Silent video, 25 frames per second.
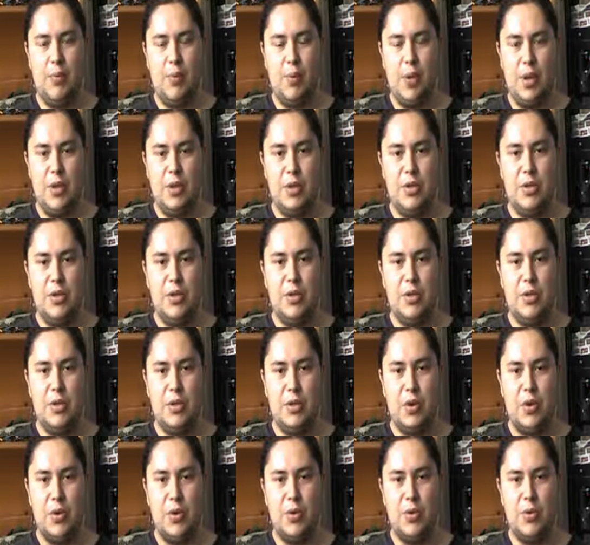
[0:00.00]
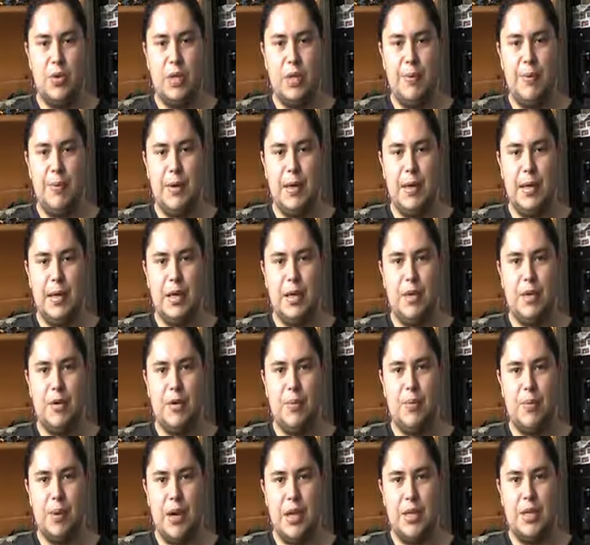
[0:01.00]
When you're dipping
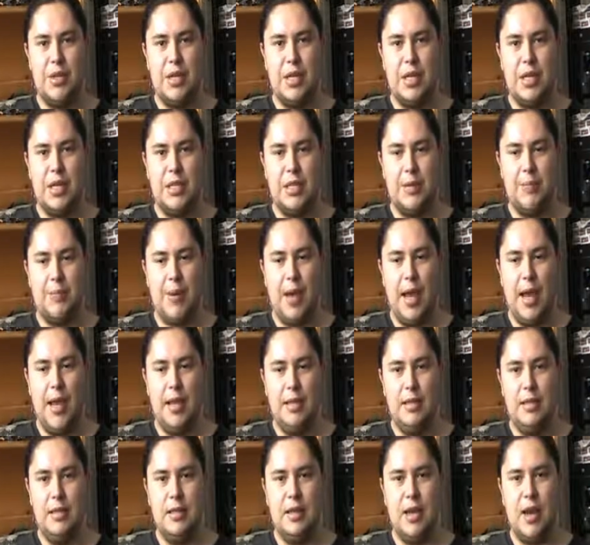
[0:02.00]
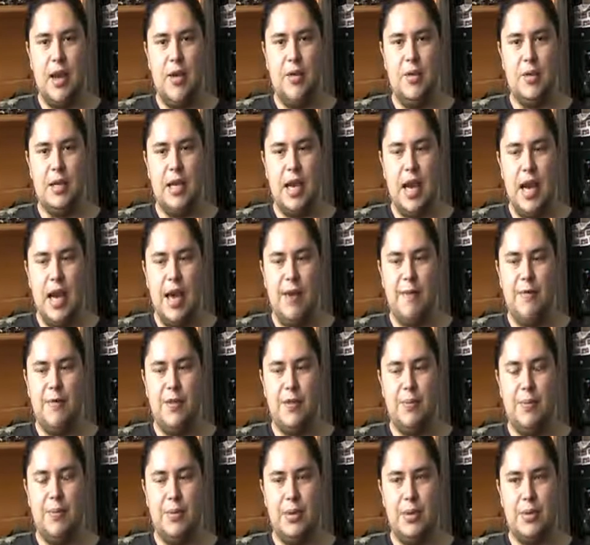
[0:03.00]
your brush into paint, only half
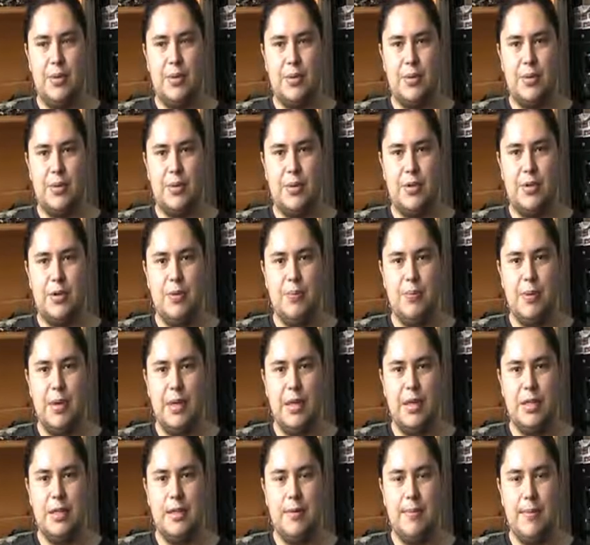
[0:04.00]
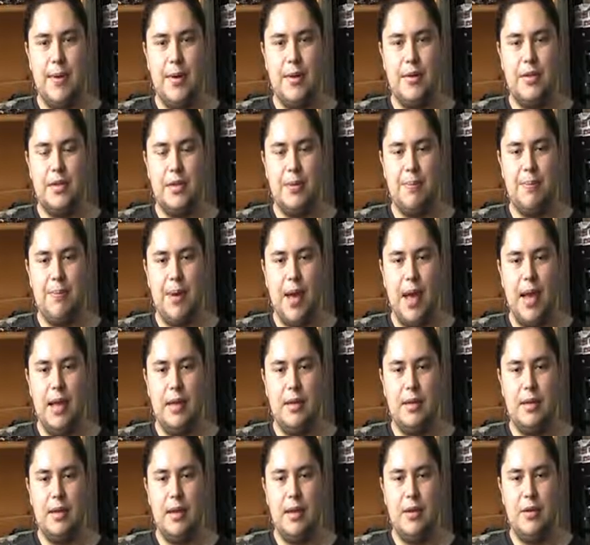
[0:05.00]
the bristles should be submerged in
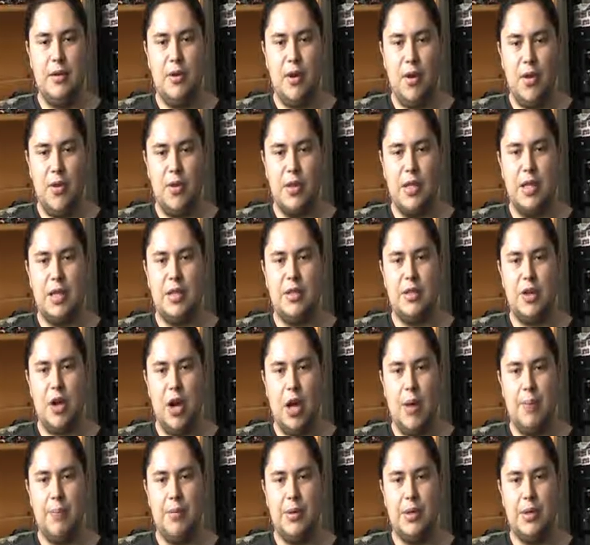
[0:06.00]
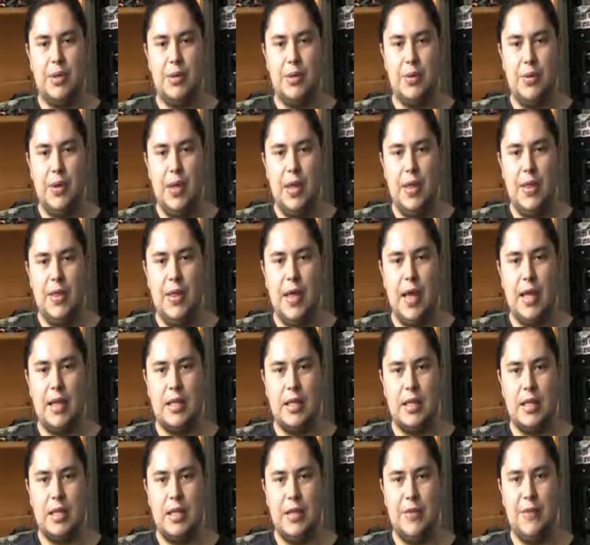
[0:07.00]
paint, not the entire bristle.
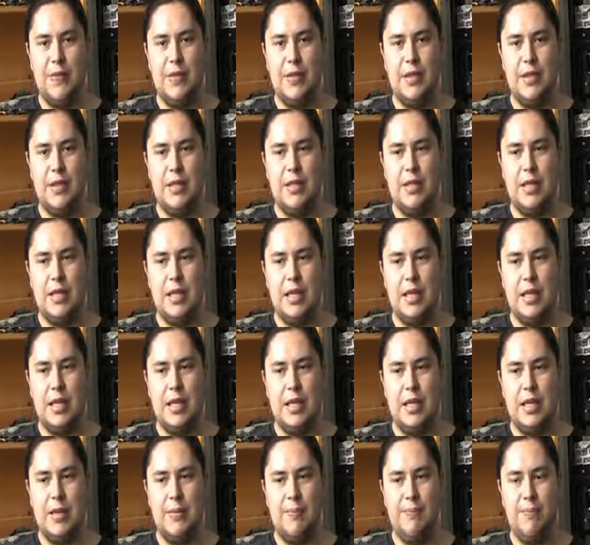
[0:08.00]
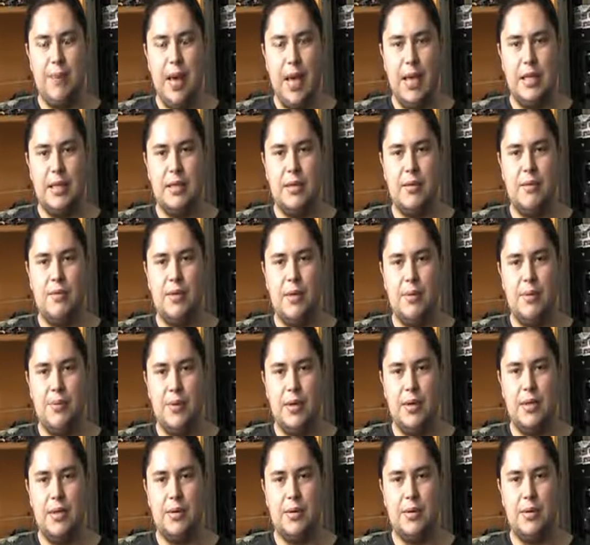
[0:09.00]
That stiffens the base of the
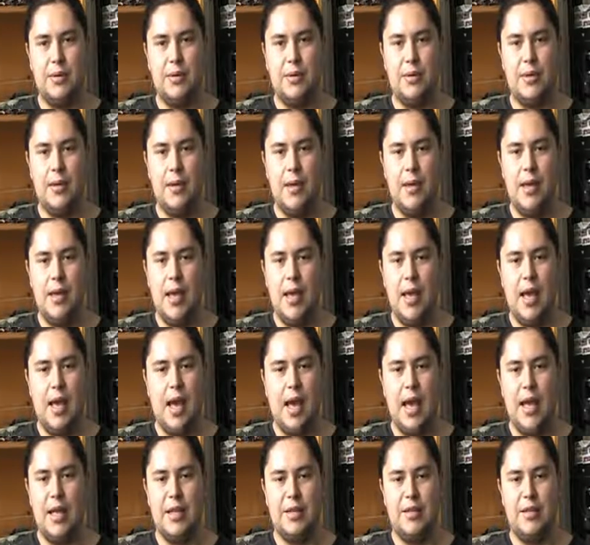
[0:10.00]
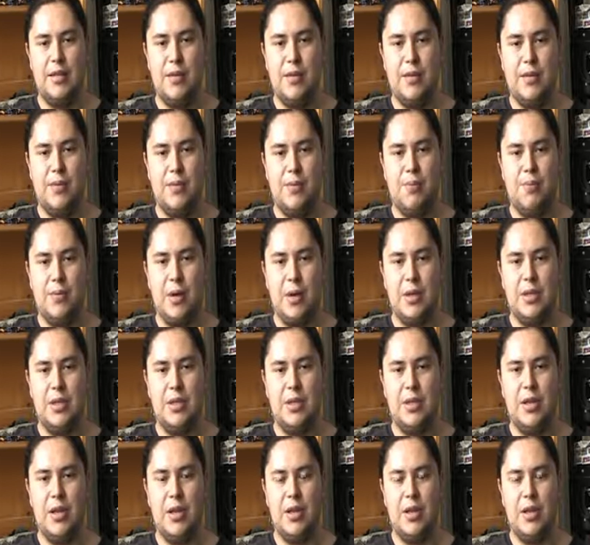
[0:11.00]
bristles and your
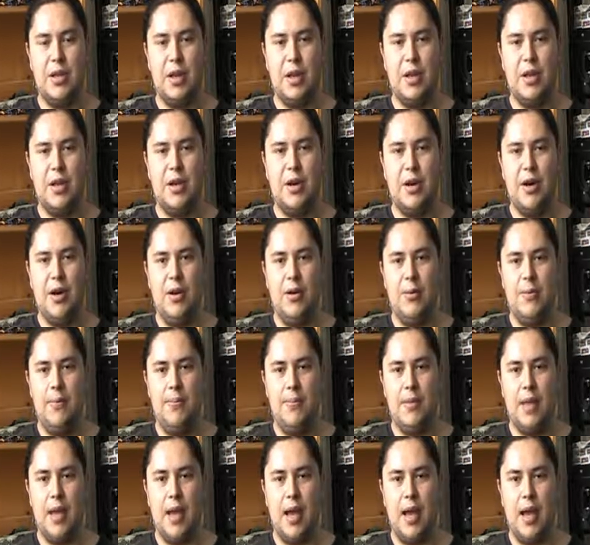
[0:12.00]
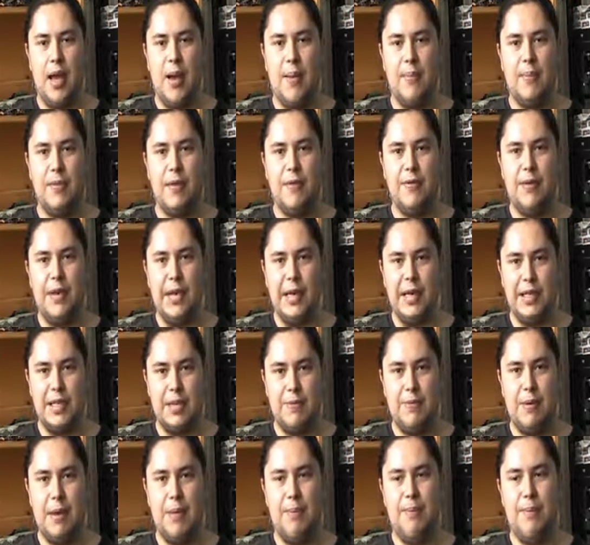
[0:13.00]
brush is going to go to God. Um, if you're going to
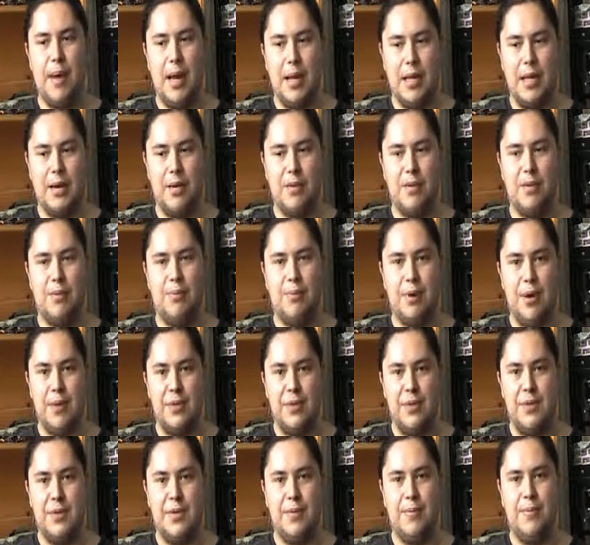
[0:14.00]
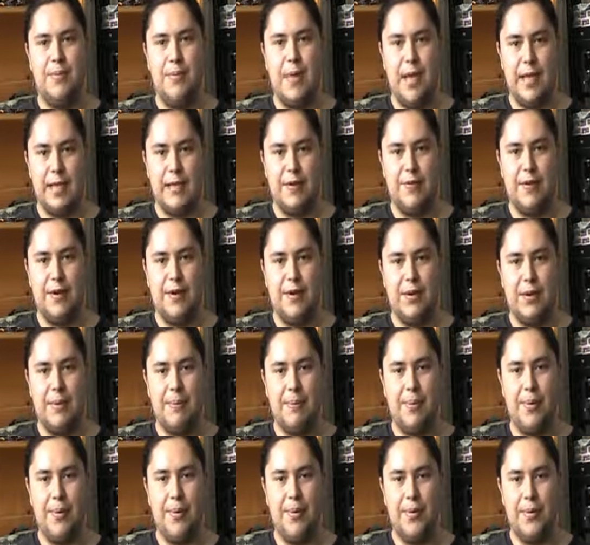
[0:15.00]
spend money on your brushes, that's very
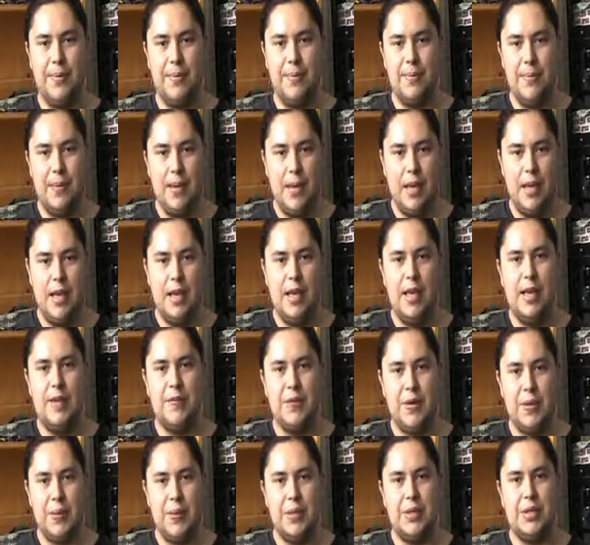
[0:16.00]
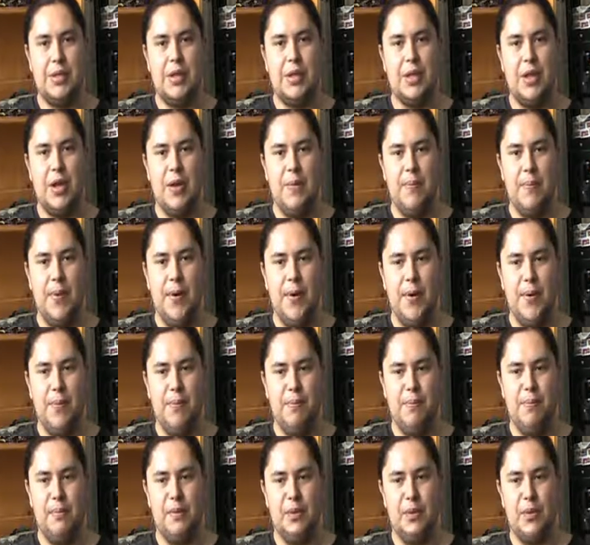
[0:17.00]
important. If you wish to learn
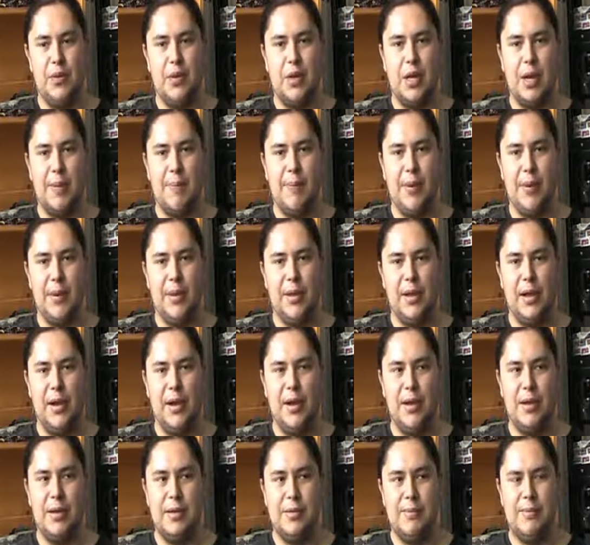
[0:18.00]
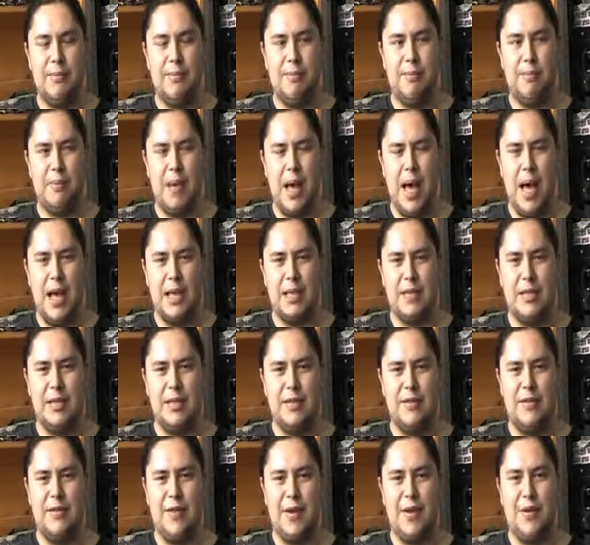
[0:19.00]
more, look it up online,
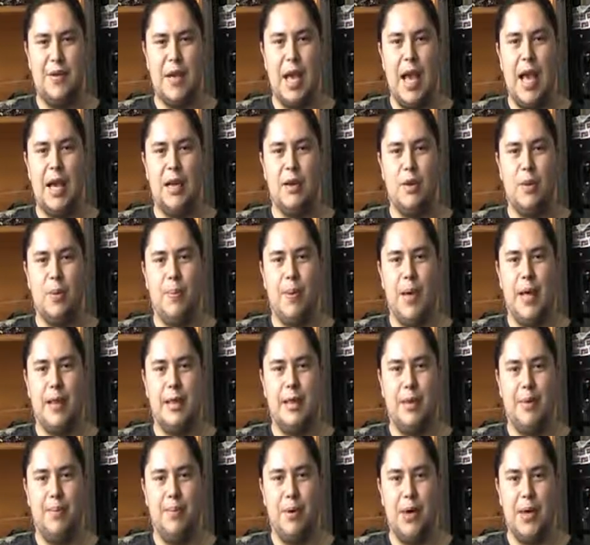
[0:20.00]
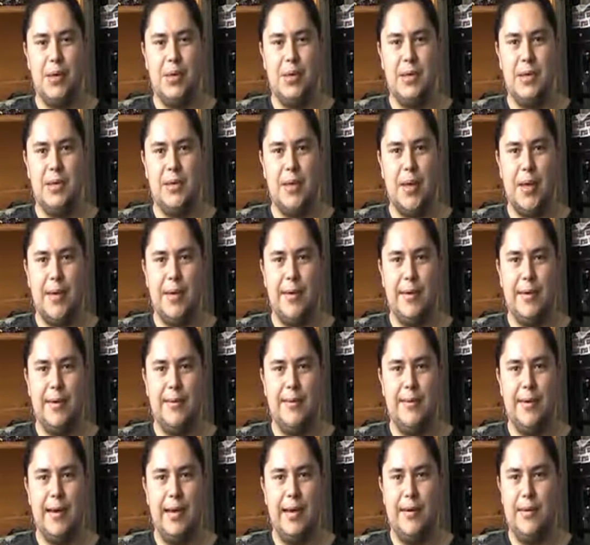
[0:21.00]
artists are very anal about their brushes, so you
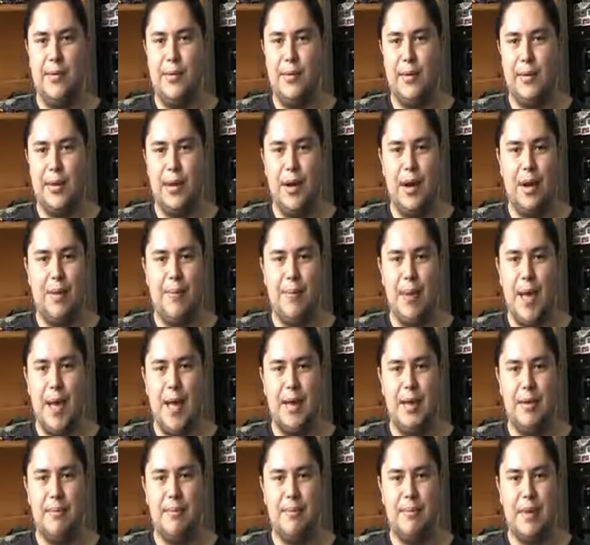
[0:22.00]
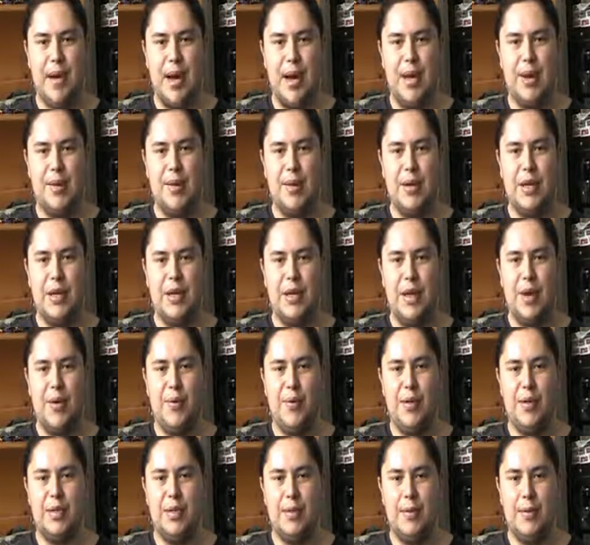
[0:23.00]
can read all night about it. I don't want to
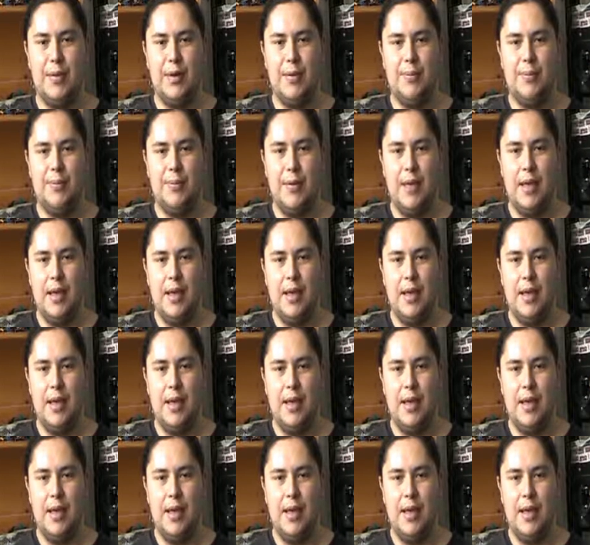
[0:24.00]
go into it.